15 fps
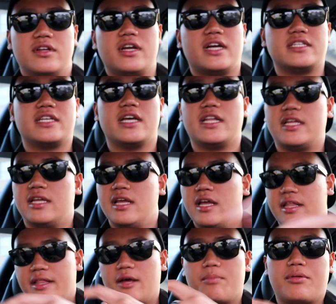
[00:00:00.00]
you guys get it.
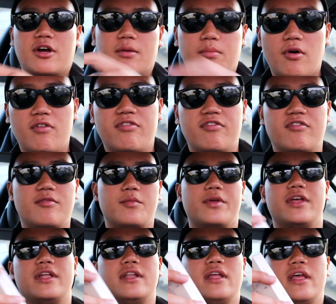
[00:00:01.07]
And I plug both of them
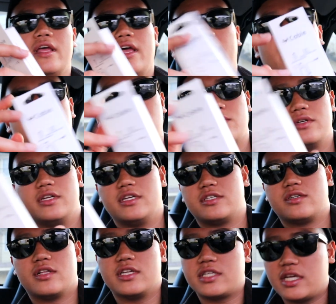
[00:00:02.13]
in, and that's what it is.
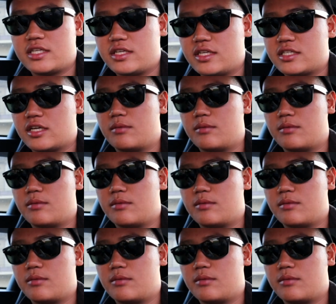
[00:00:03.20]
So let's get to this